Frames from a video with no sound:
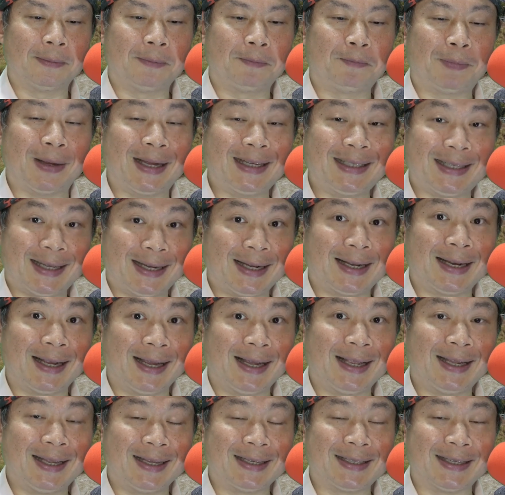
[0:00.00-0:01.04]

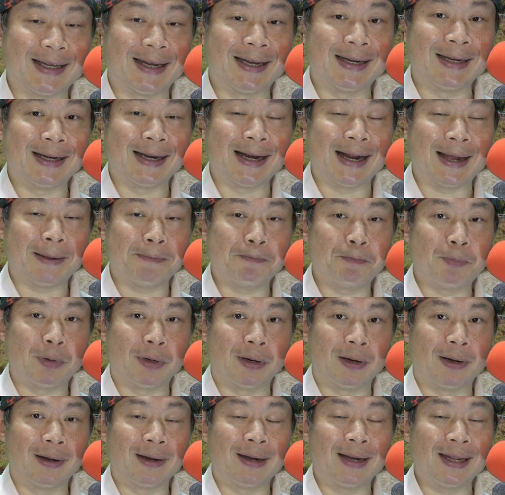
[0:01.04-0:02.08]
Basically, it is a
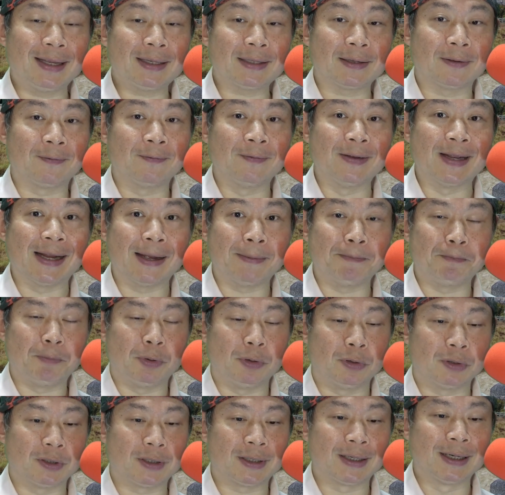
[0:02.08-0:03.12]
number, a list of
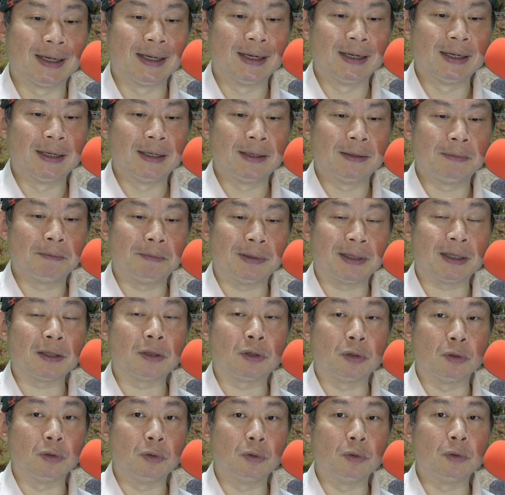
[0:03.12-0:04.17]
numbers, but
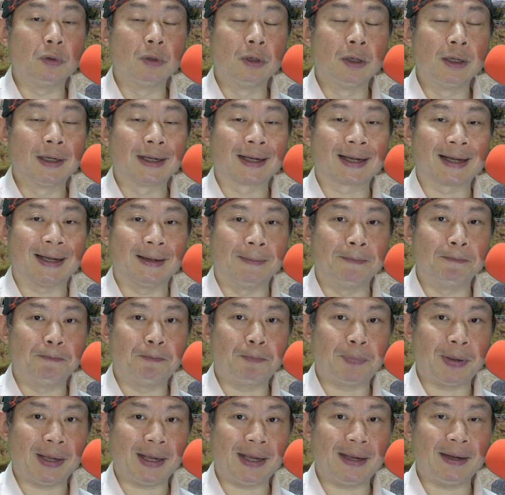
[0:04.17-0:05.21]
to
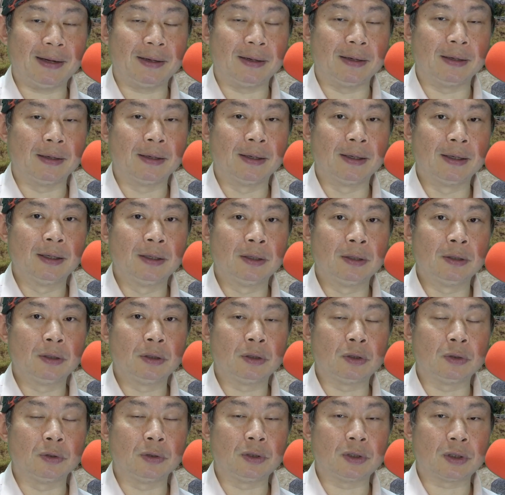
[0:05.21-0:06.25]
compare,
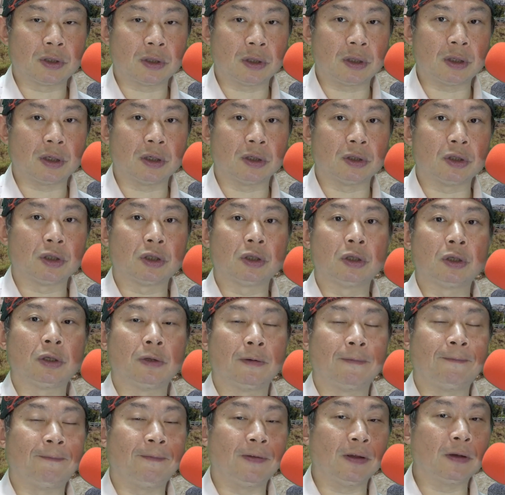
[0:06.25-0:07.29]
to search,
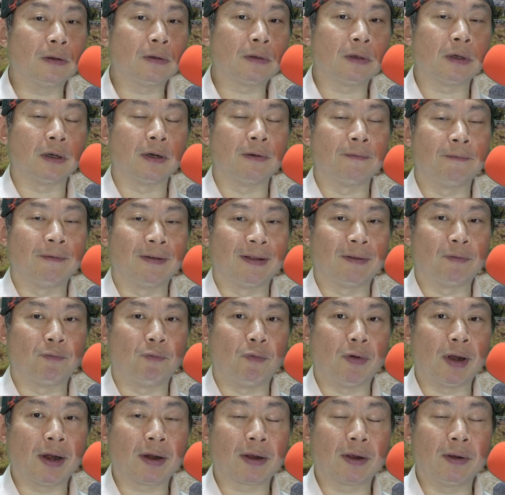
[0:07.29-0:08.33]
to filter with
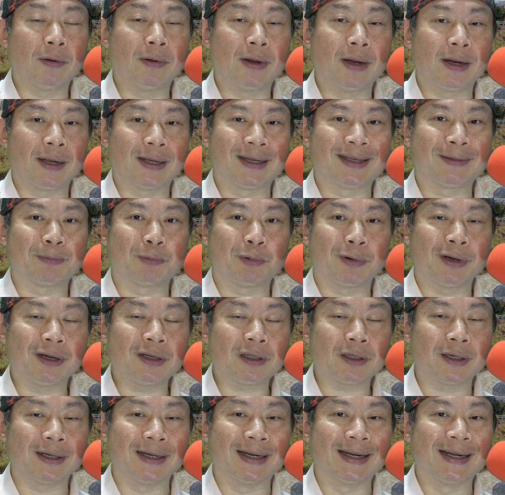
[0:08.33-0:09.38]
regular
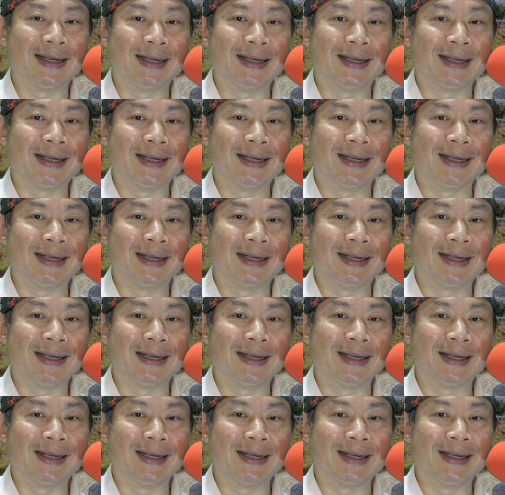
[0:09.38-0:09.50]
expression,